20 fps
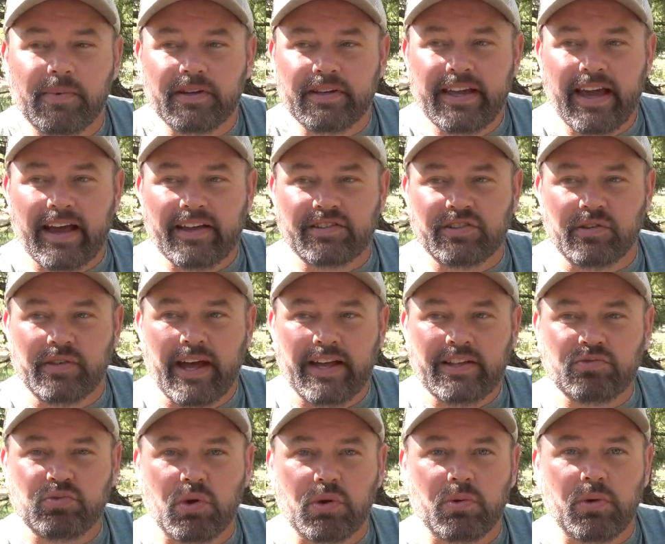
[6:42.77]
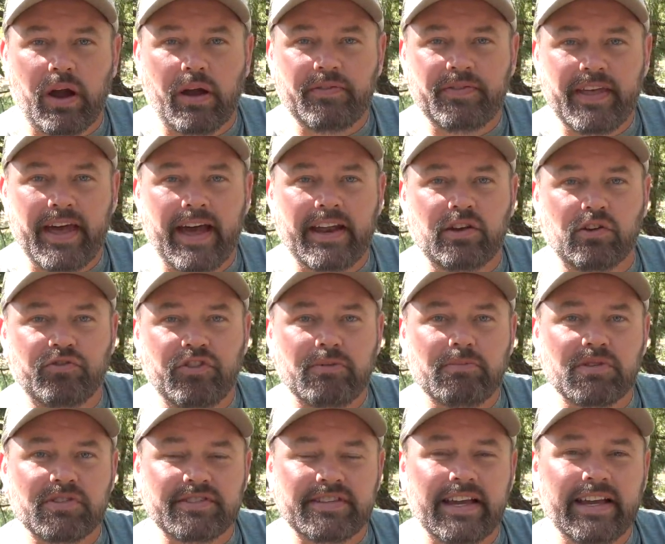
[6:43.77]
but yeah so that's where we're at that
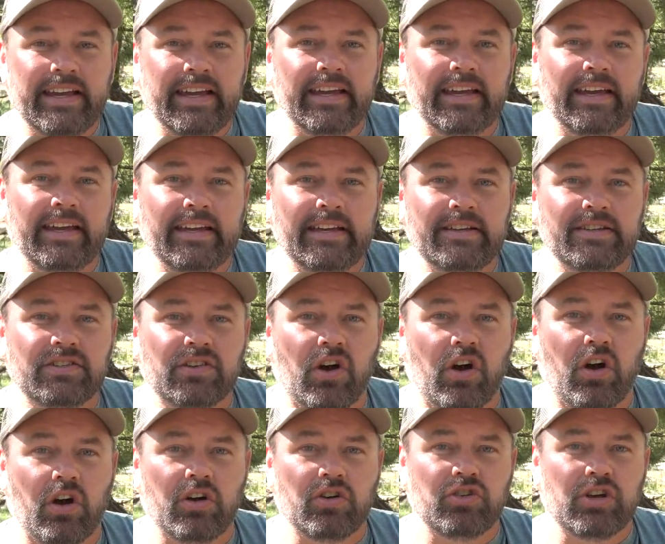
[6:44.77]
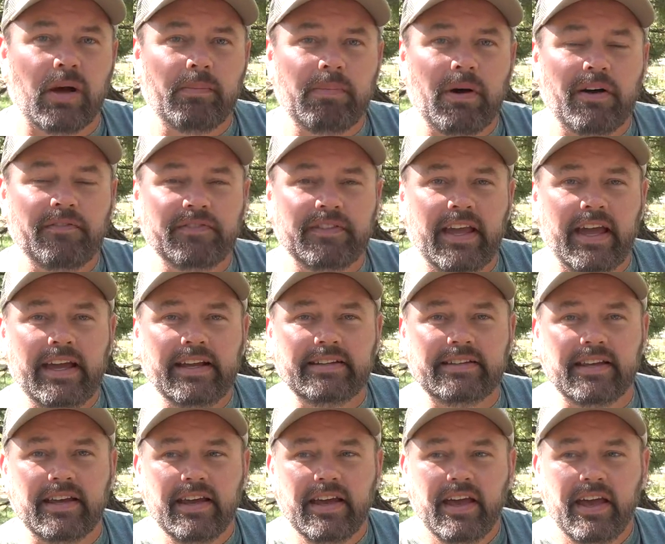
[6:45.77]
November 2nd is our drop-off date